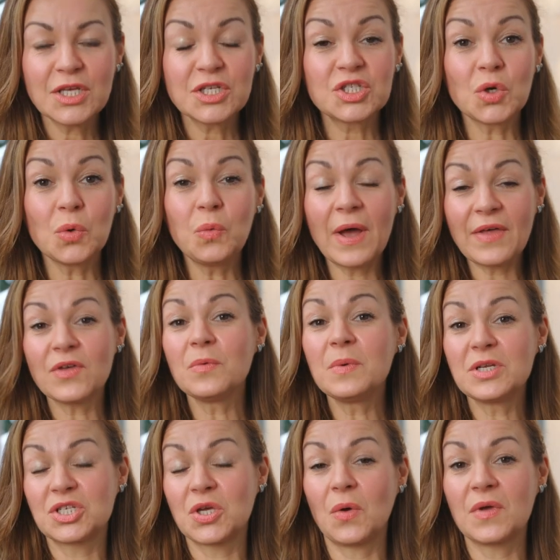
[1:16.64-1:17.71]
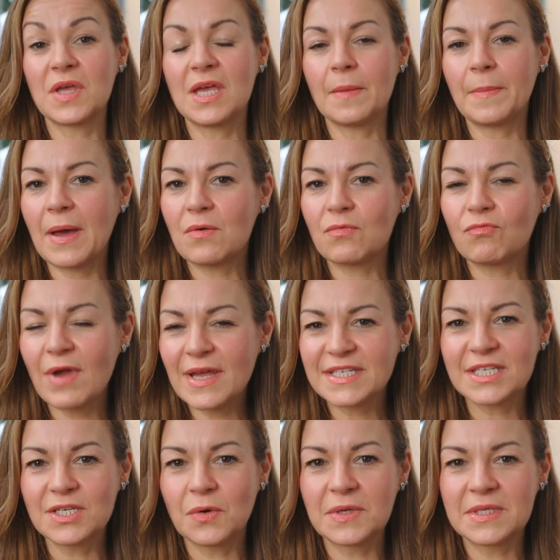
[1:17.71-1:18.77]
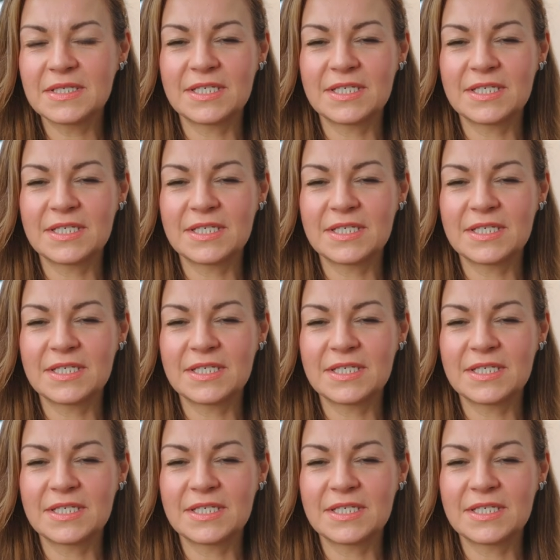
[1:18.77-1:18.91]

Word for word: So whether we're talking about retinoid